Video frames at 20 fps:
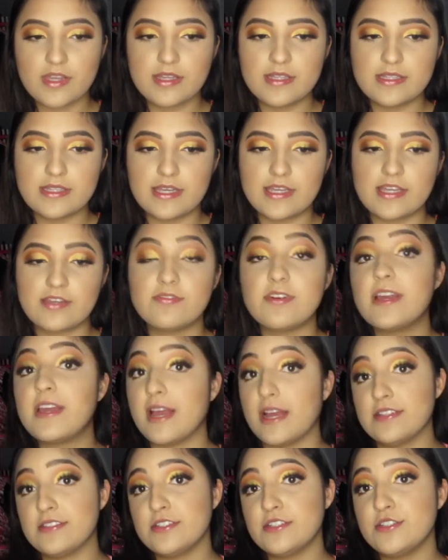like, if I
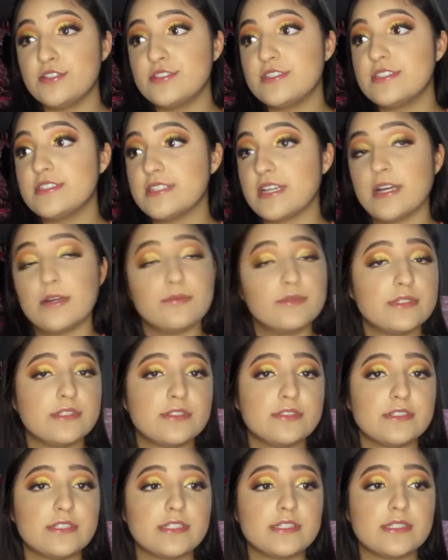had to use this, I would
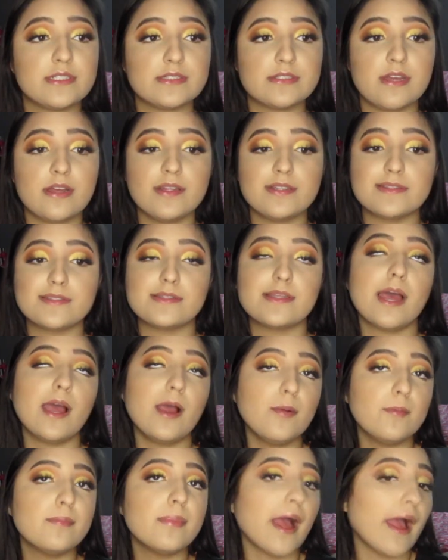use it. It's not
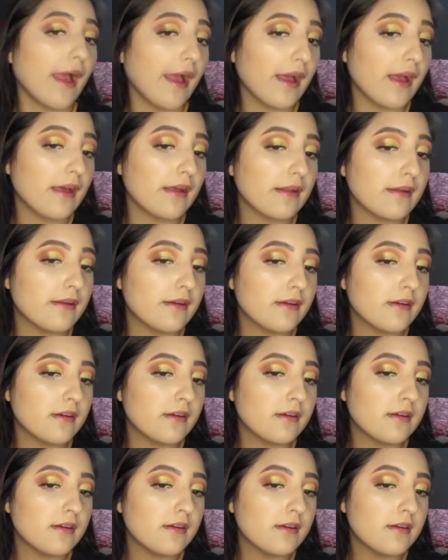that bad,
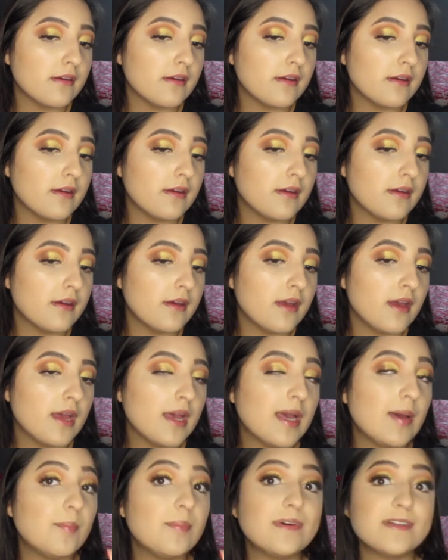
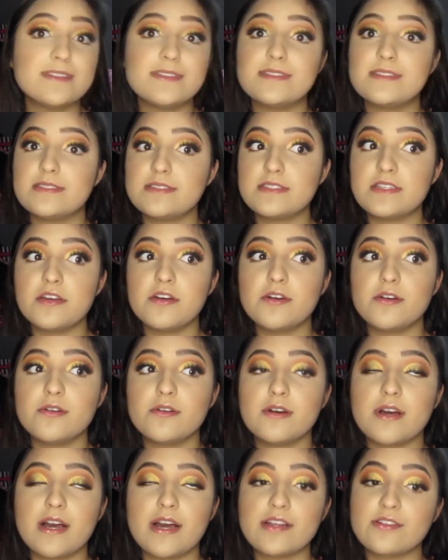but
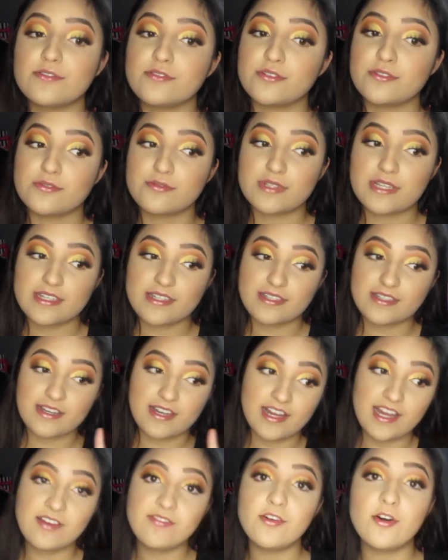still, I don't know, like
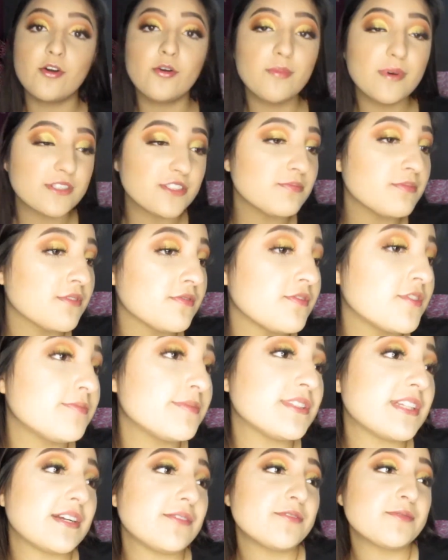I have a whole bunch of
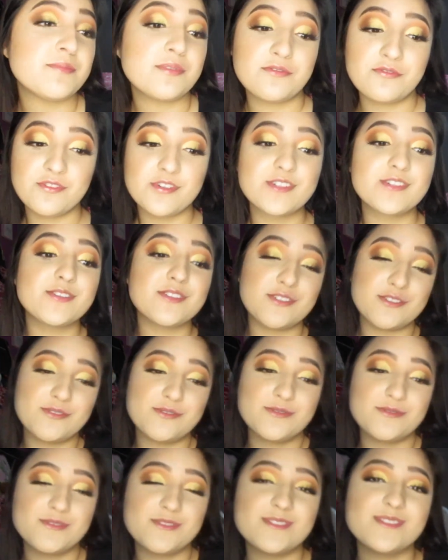perfumes that I would prefer to
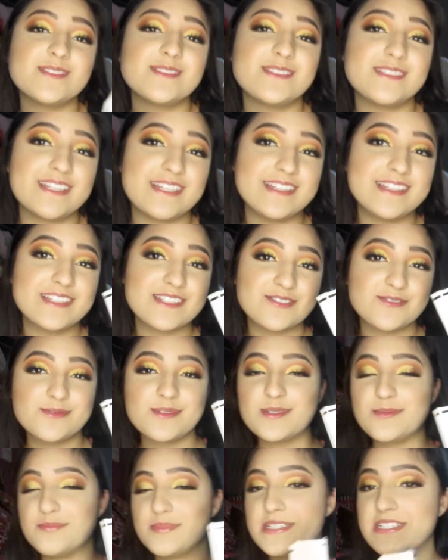use than this
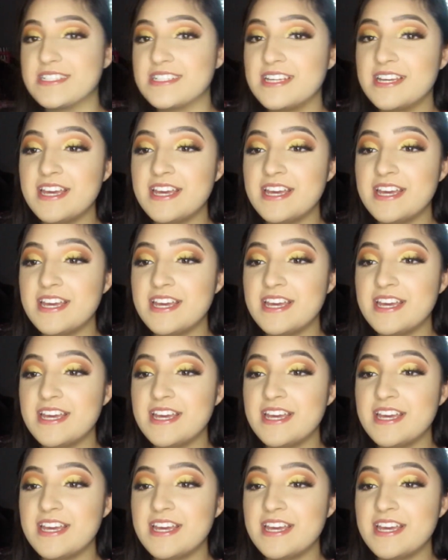one, but